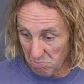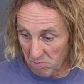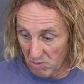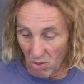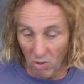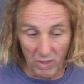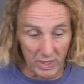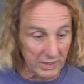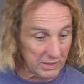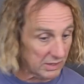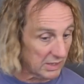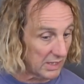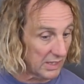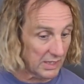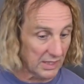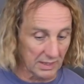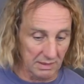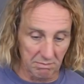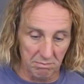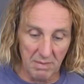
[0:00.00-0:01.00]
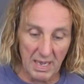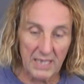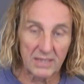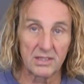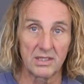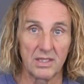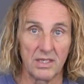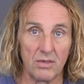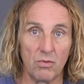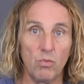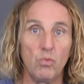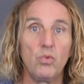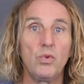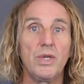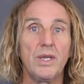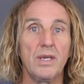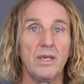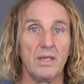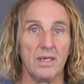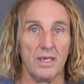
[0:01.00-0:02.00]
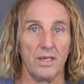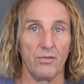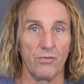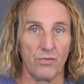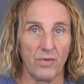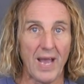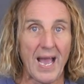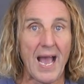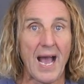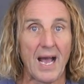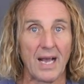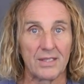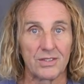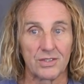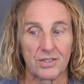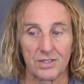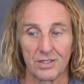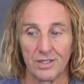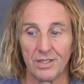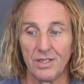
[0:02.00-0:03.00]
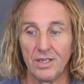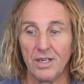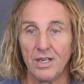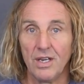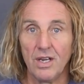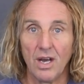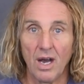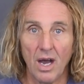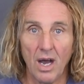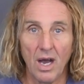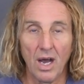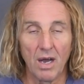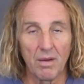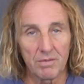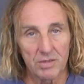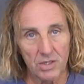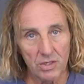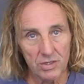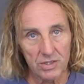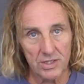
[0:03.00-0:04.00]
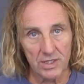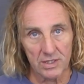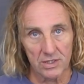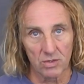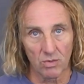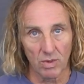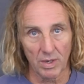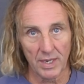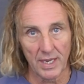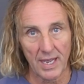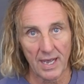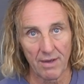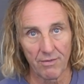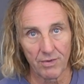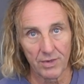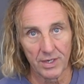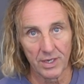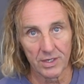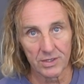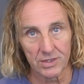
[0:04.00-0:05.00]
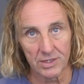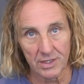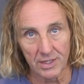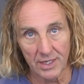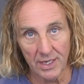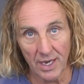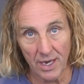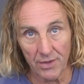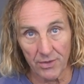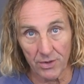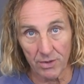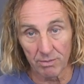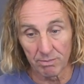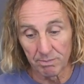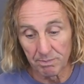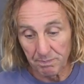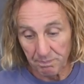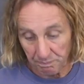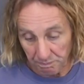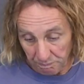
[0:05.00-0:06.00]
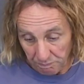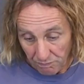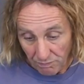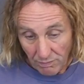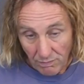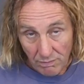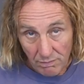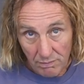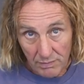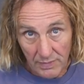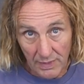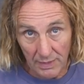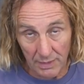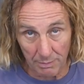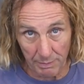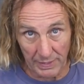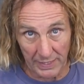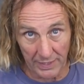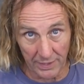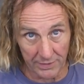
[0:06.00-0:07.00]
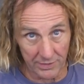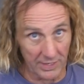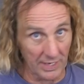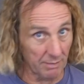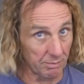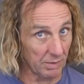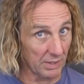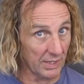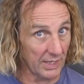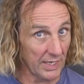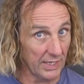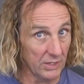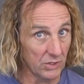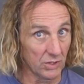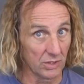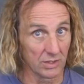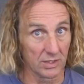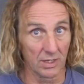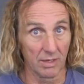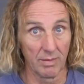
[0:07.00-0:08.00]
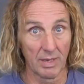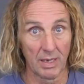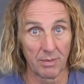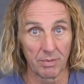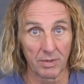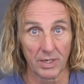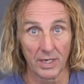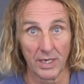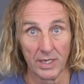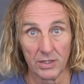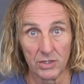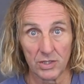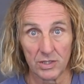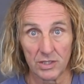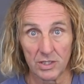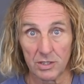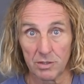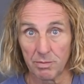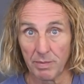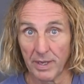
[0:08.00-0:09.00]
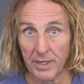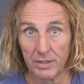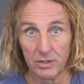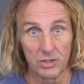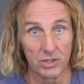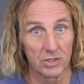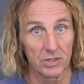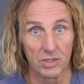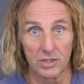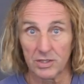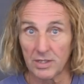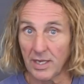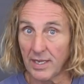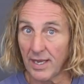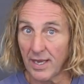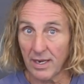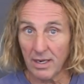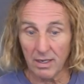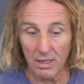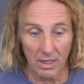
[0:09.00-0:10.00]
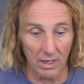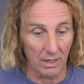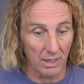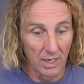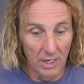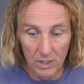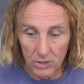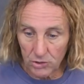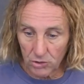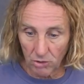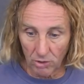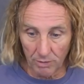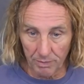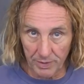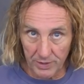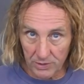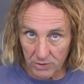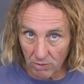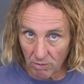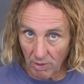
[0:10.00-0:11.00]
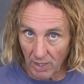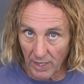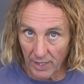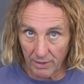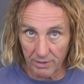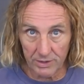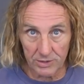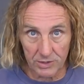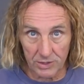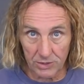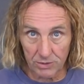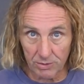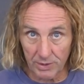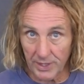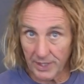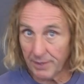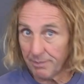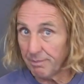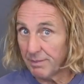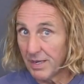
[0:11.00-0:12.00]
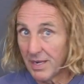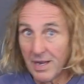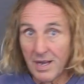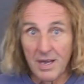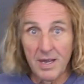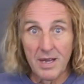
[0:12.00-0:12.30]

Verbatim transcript: noisy and messy really fast um, so six of one half a dozen of the other Depending on your application, some applications it's better just to stay analog. Short piece of wire is the dream.